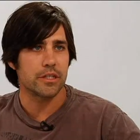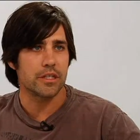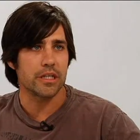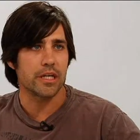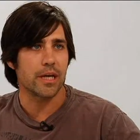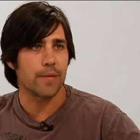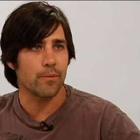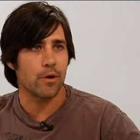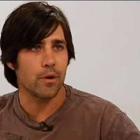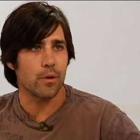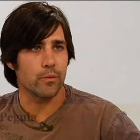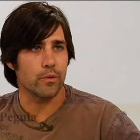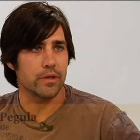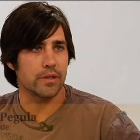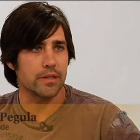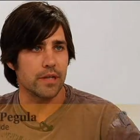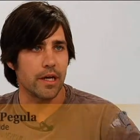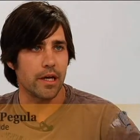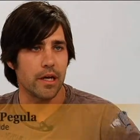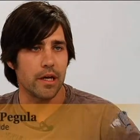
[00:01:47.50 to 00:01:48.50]
she came home
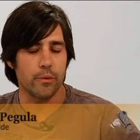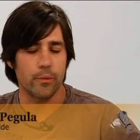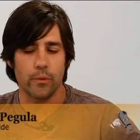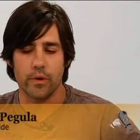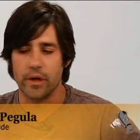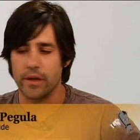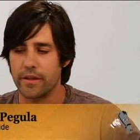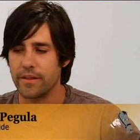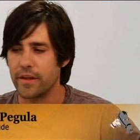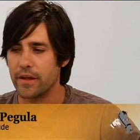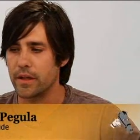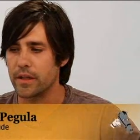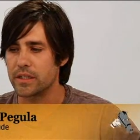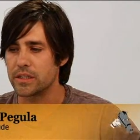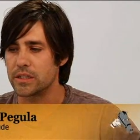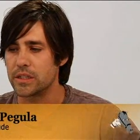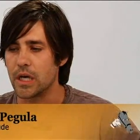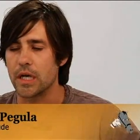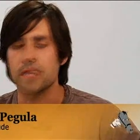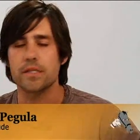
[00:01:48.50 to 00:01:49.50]
one day with
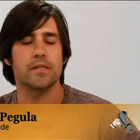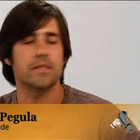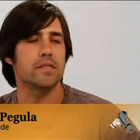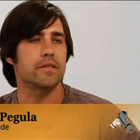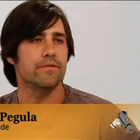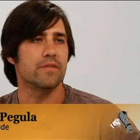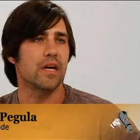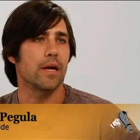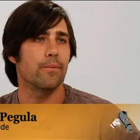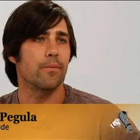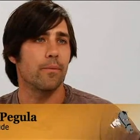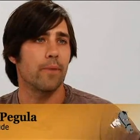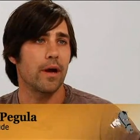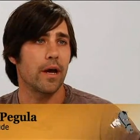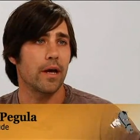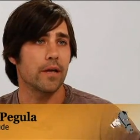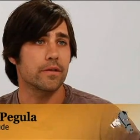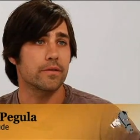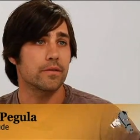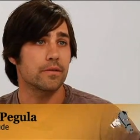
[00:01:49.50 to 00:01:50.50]
dozens of diaper
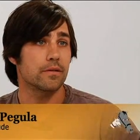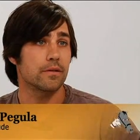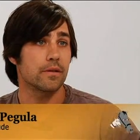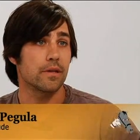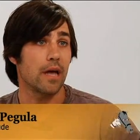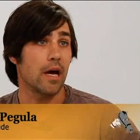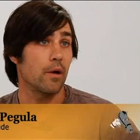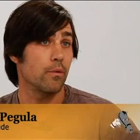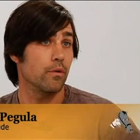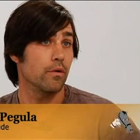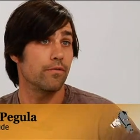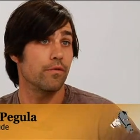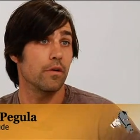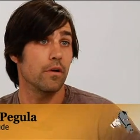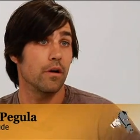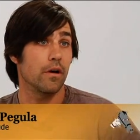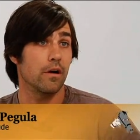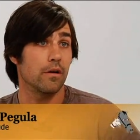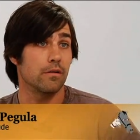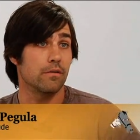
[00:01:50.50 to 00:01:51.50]
bags that were
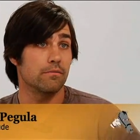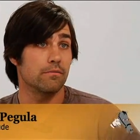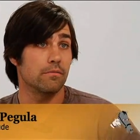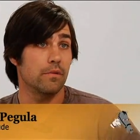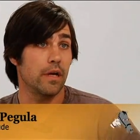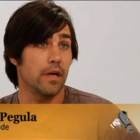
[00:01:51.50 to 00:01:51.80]
for her.